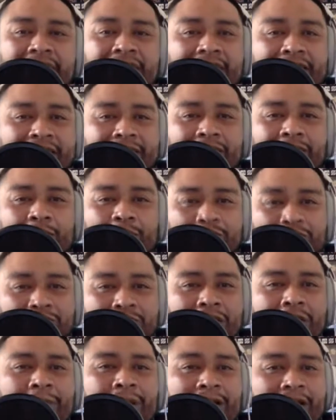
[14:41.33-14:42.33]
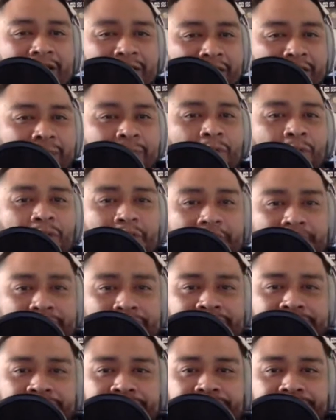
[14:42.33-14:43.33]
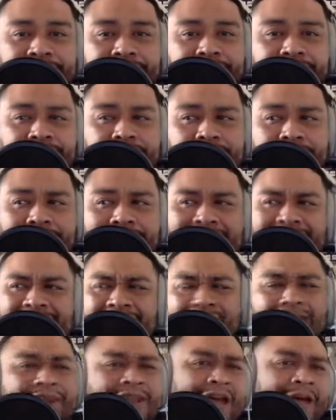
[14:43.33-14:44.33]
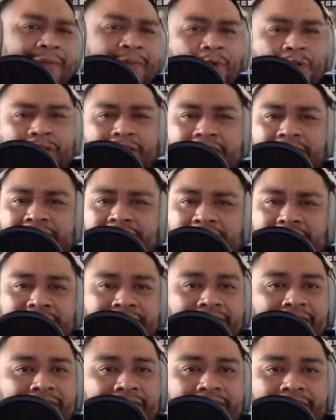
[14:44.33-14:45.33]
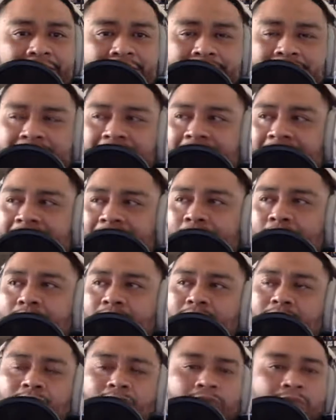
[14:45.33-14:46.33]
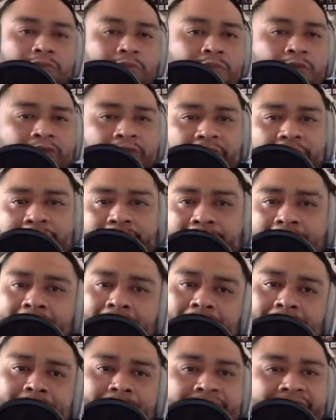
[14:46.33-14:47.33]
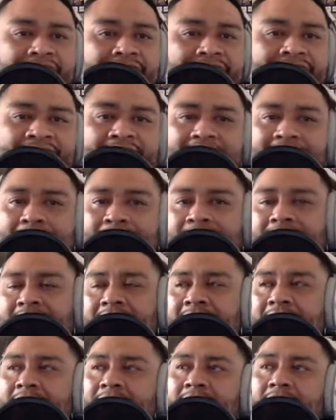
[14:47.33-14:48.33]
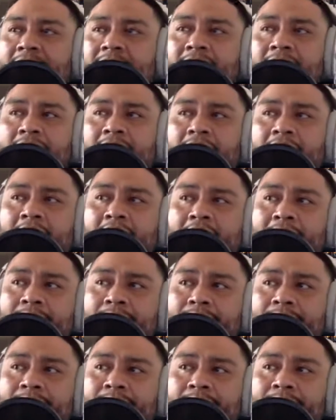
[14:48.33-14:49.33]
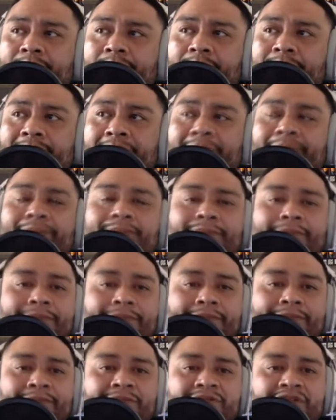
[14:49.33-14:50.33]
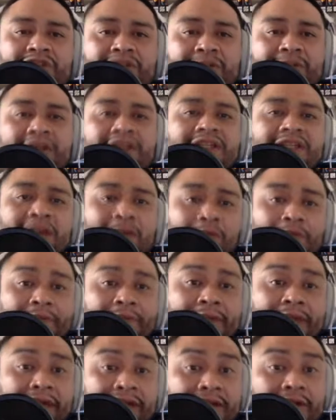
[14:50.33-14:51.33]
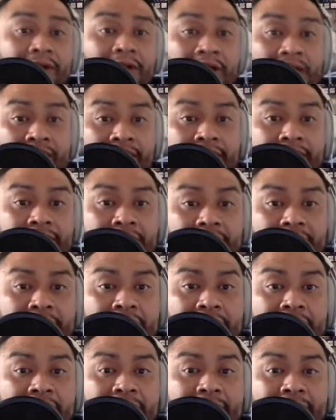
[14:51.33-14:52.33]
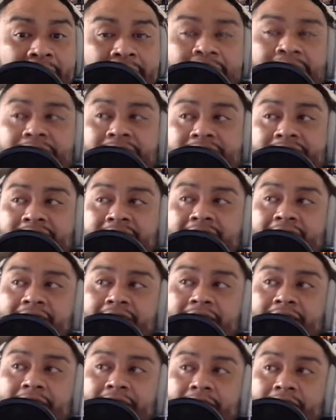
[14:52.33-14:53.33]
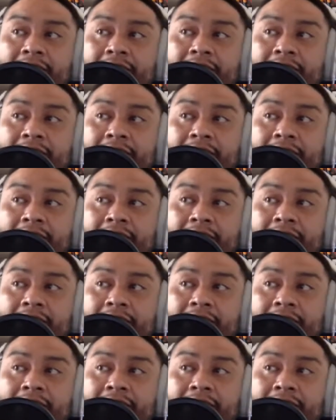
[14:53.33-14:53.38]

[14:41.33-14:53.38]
like, we'll talk about it in the morning. And in that morning, like they're kind of moving around within the family. But she meets up with Petal again, and Petal's like,